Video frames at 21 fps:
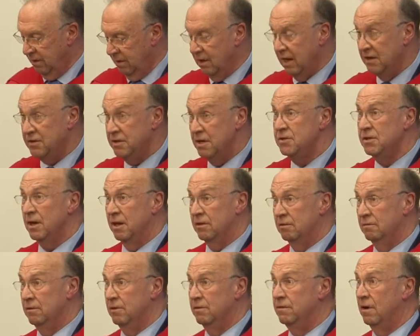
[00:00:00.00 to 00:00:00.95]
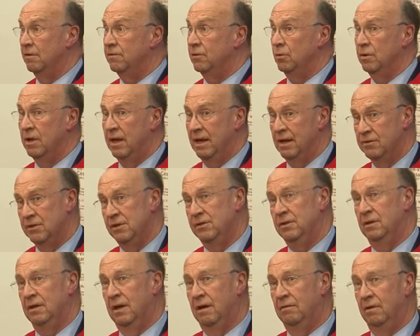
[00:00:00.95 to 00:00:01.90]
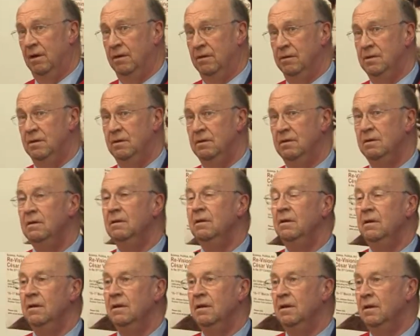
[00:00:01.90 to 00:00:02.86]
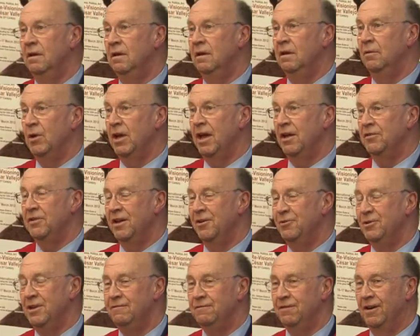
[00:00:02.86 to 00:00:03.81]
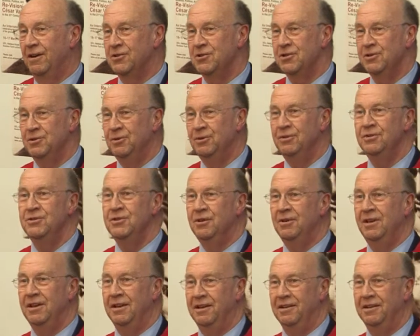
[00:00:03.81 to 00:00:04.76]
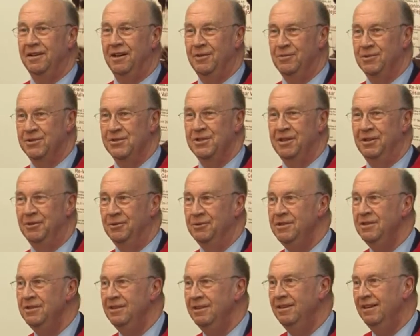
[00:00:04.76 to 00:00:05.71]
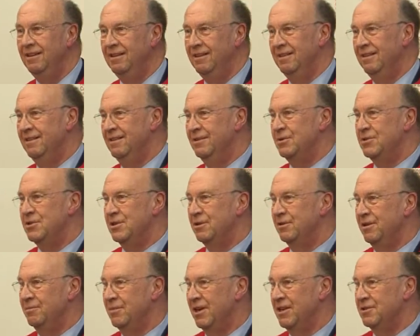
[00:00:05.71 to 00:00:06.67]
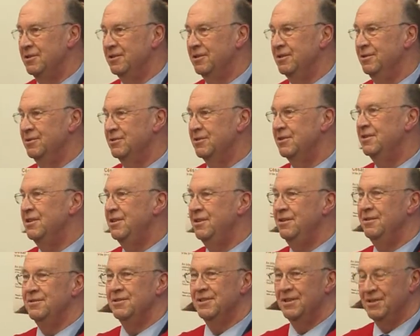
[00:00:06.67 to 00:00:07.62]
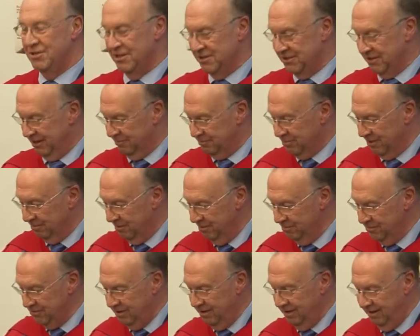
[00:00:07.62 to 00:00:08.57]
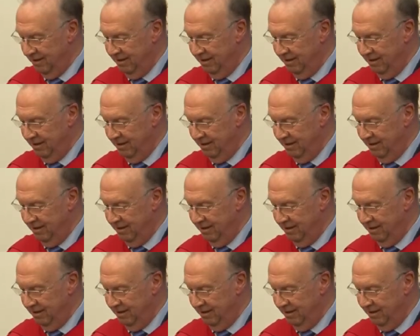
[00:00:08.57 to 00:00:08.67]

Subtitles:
It did take the roof off all the houses in our road. We had the only functional toilet, I was told, which you can imagine caused huge logistic problems.